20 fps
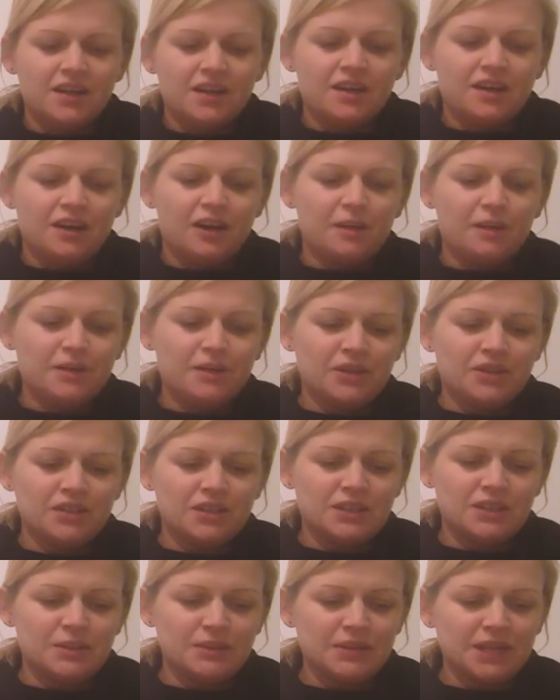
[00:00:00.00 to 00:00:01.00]
oh my goodness,
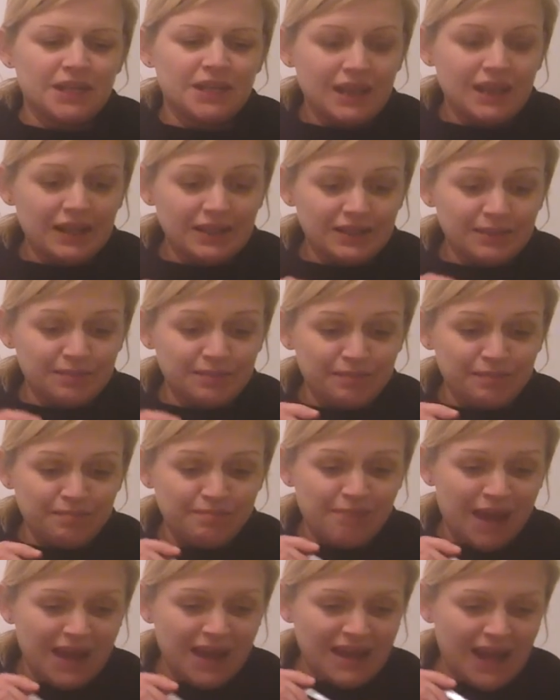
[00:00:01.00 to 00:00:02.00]
it was like
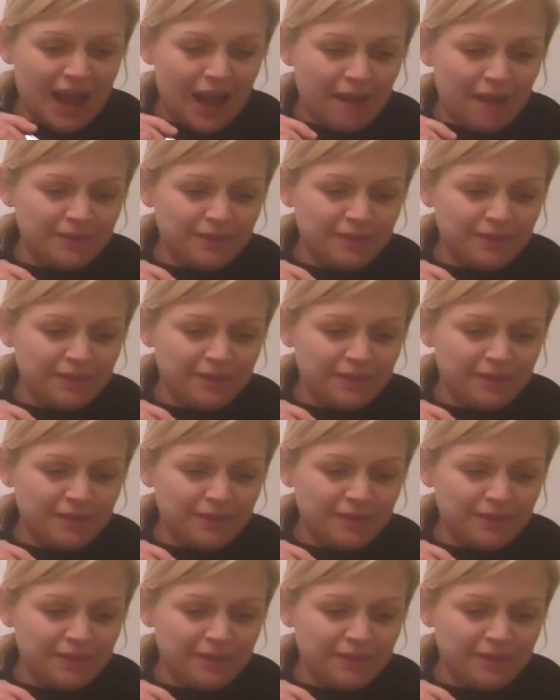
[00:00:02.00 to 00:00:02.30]
mayhem